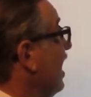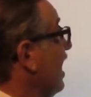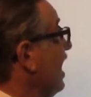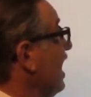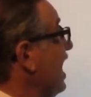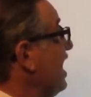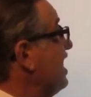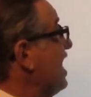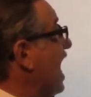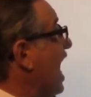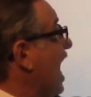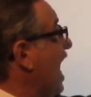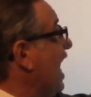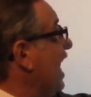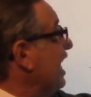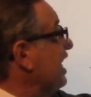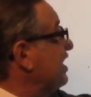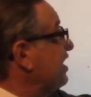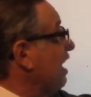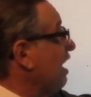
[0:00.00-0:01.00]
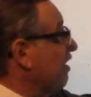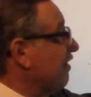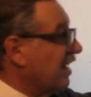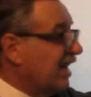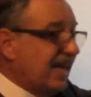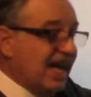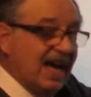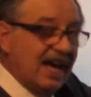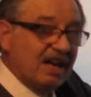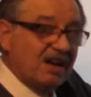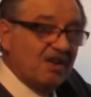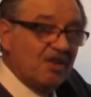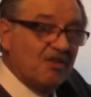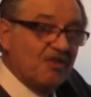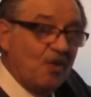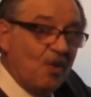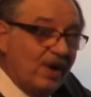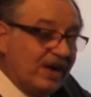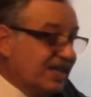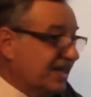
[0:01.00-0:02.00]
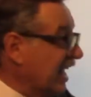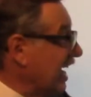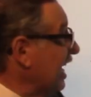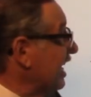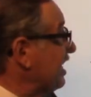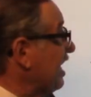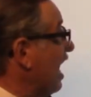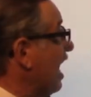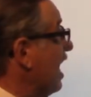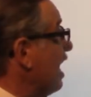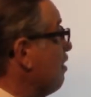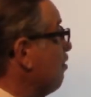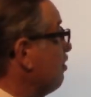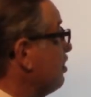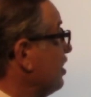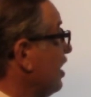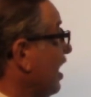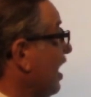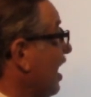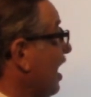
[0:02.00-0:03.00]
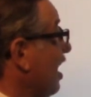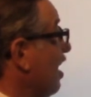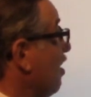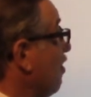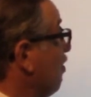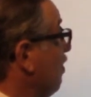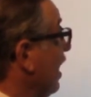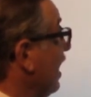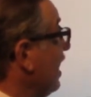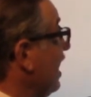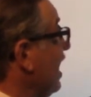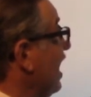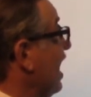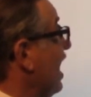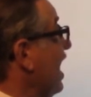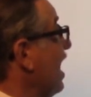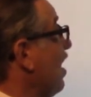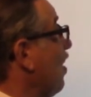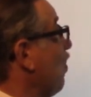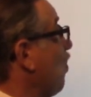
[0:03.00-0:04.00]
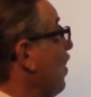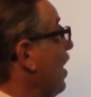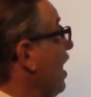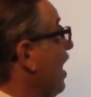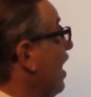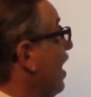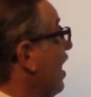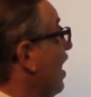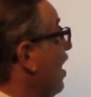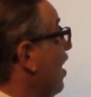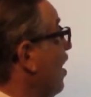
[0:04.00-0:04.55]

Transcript: In the eyes of, again, 14 times. But with